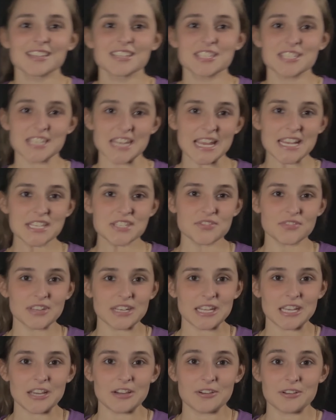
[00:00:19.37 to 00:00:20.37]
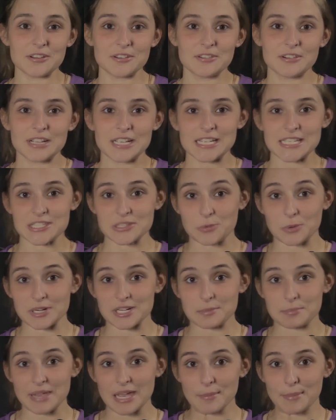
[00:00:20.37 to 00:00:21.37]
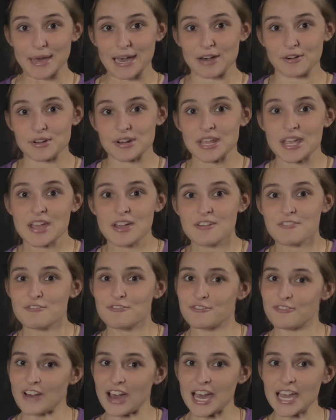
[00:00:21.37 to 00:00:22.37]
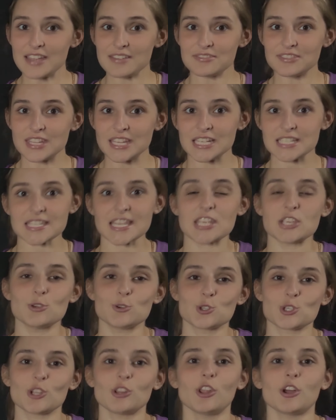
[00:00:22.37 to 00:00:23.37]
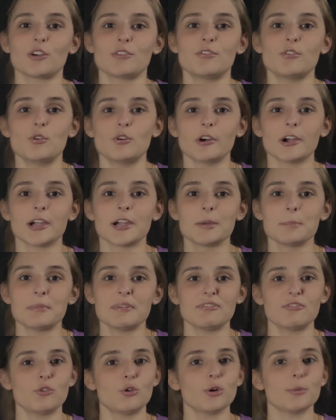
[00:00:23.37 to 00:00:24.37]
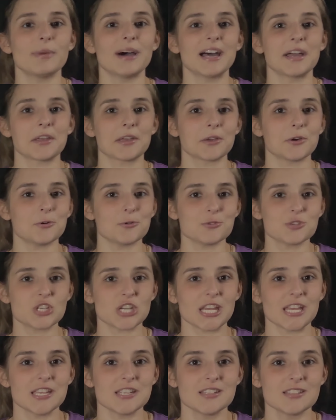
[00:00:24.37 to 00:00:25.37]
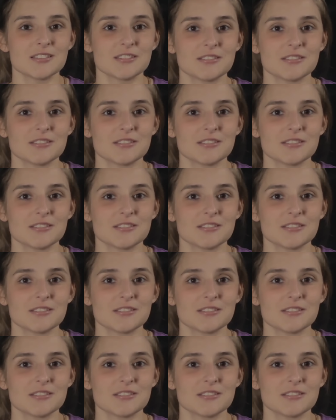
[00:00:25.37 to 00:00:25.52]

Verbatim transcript: Today's video is going to be about five things that you should look for before buying a gold chain.